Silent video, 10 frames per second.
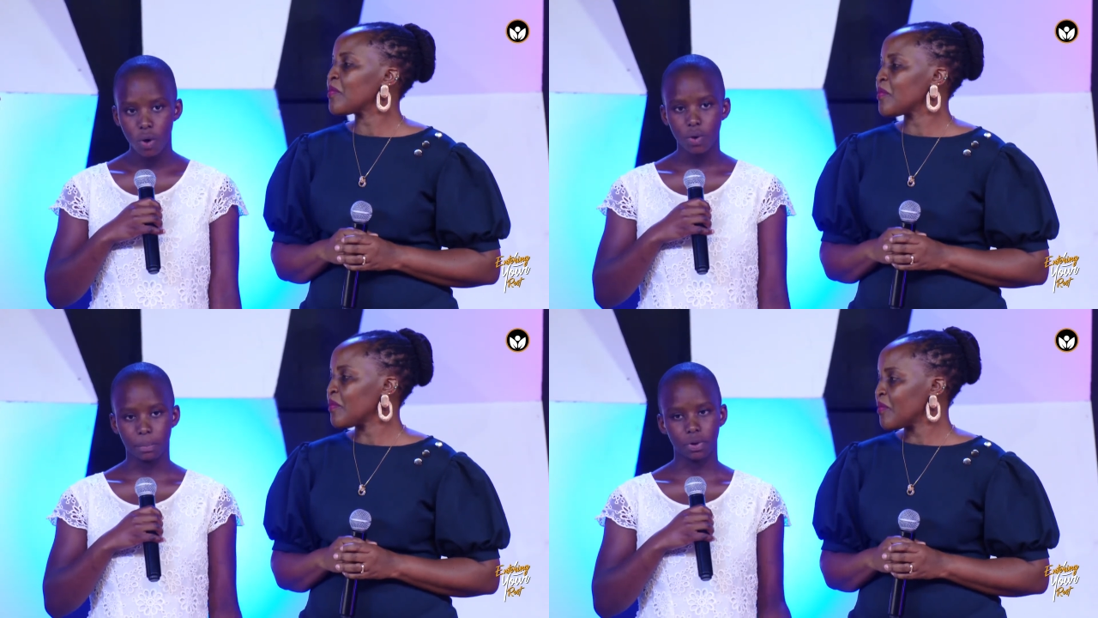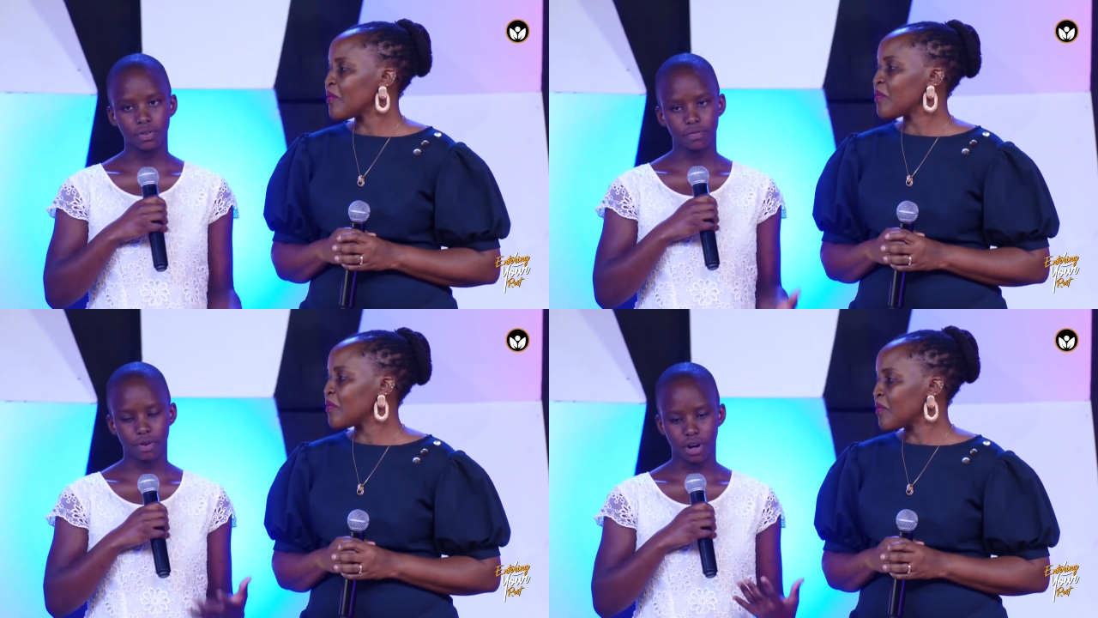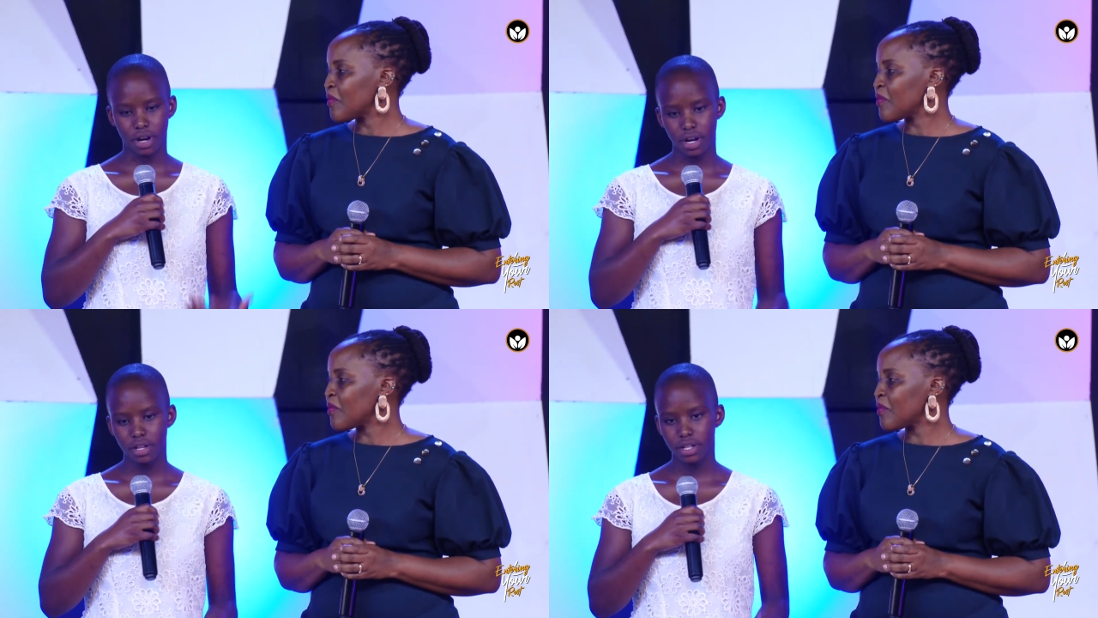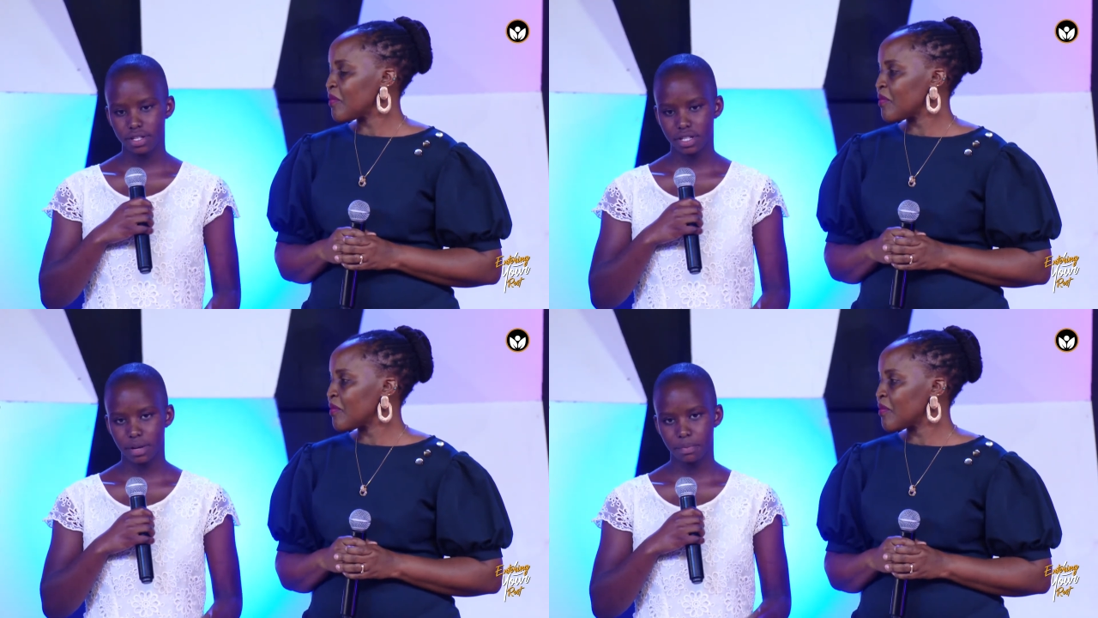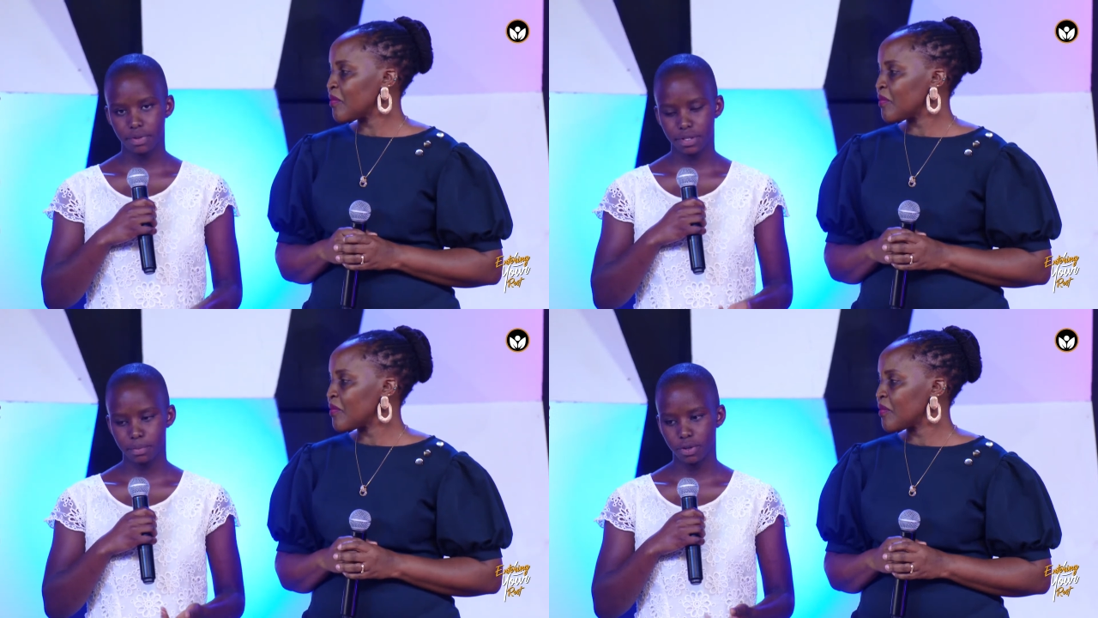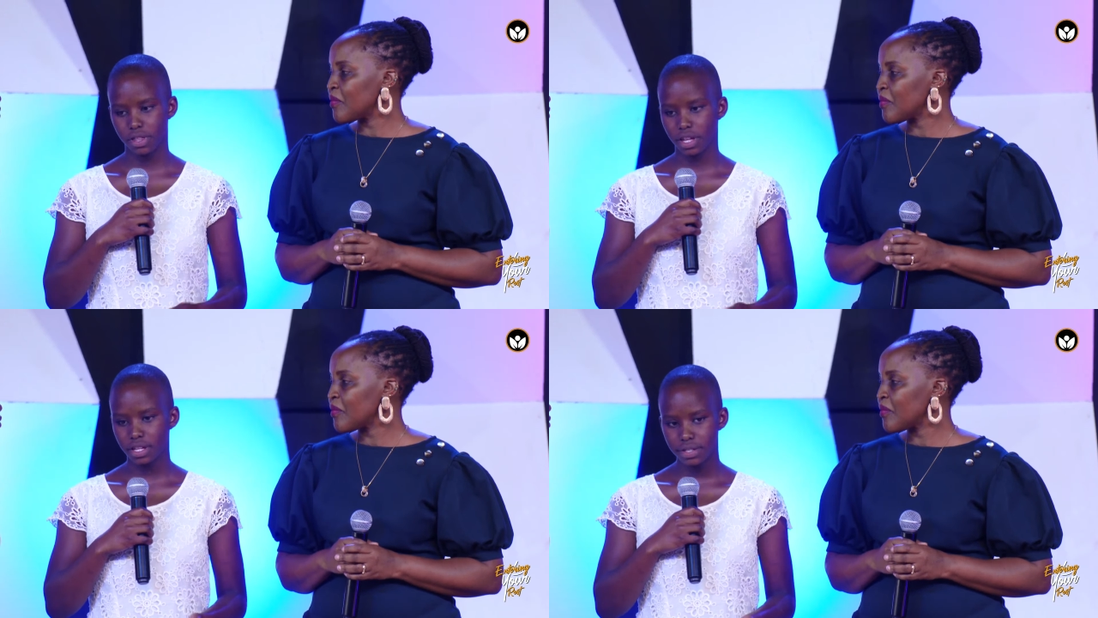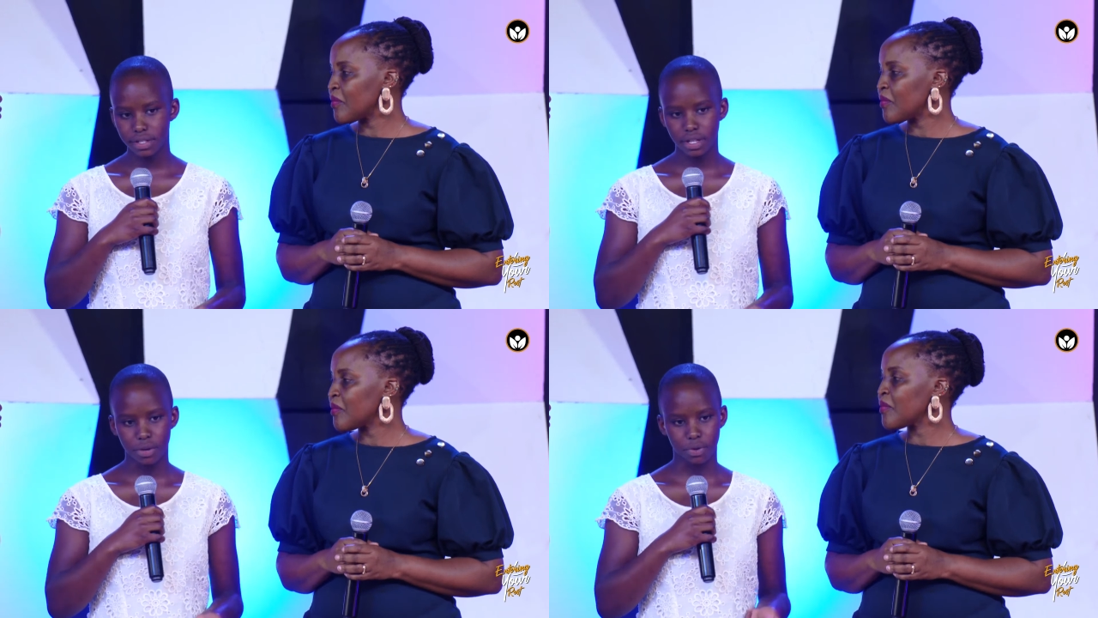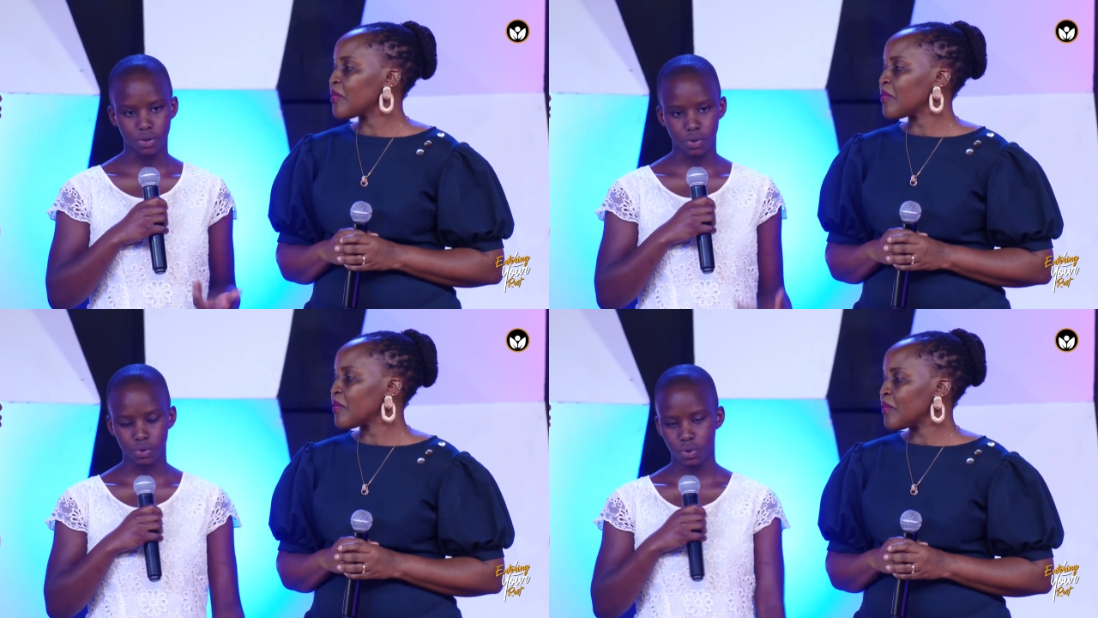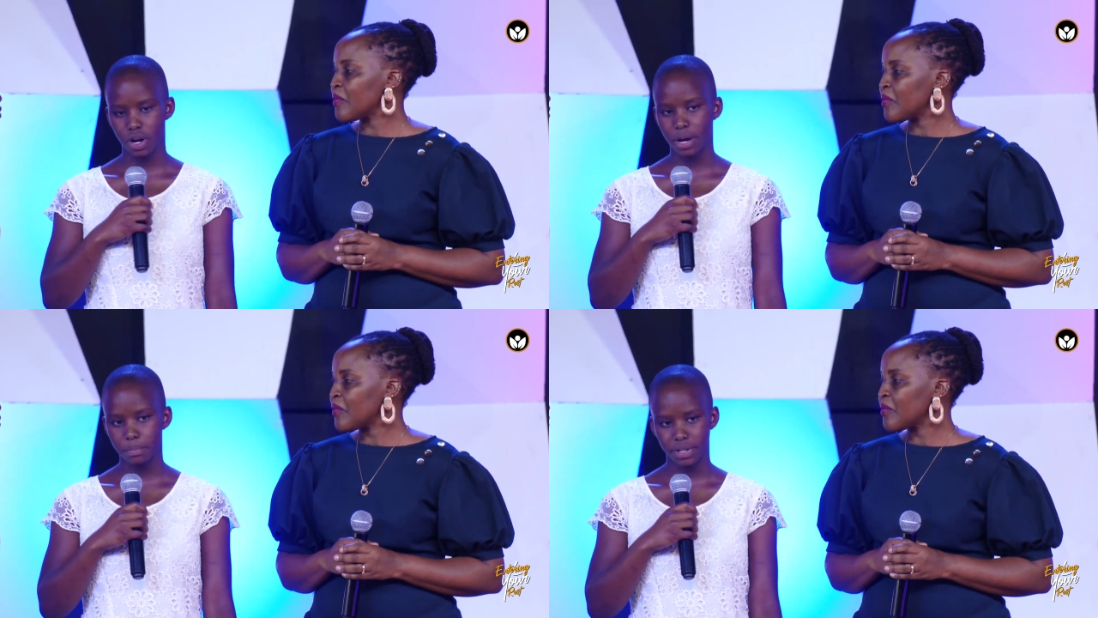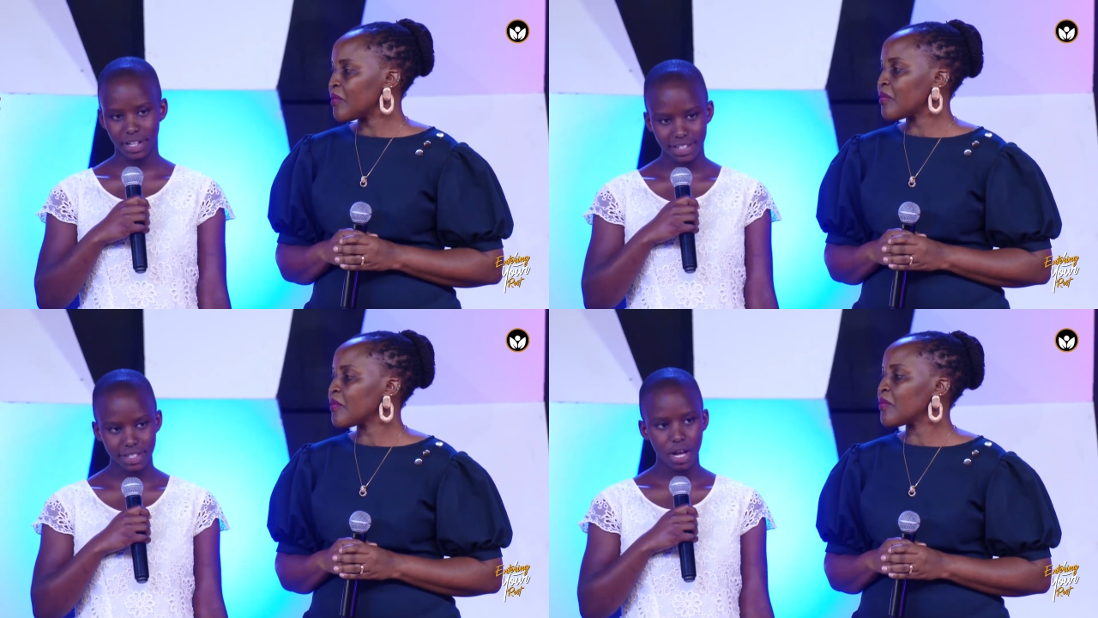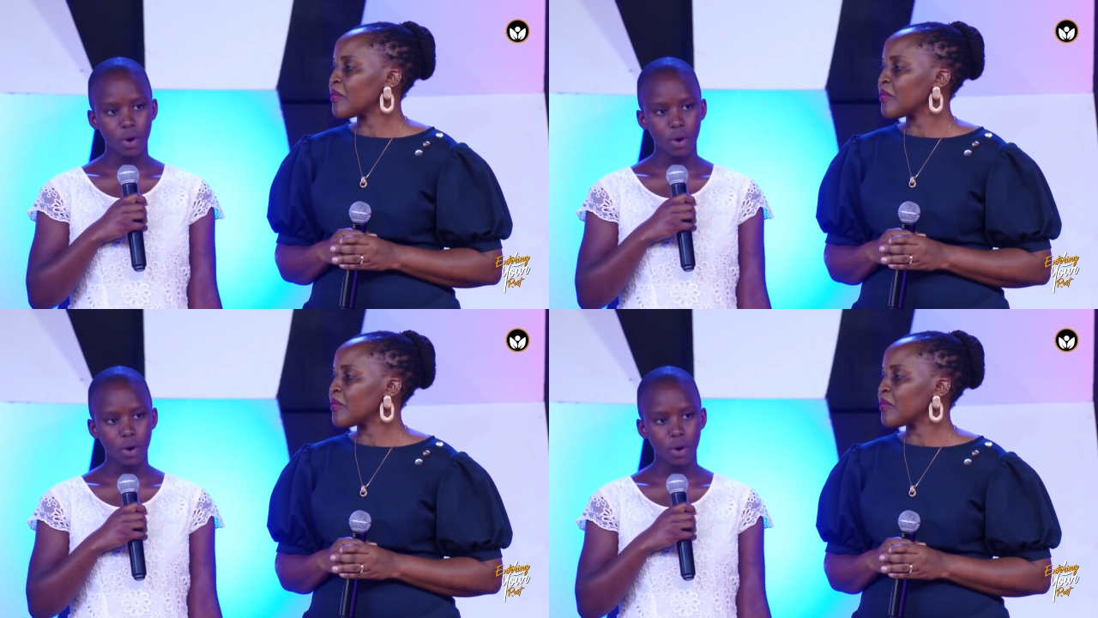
Speaker 1: We bought for her some small things and we took to her place.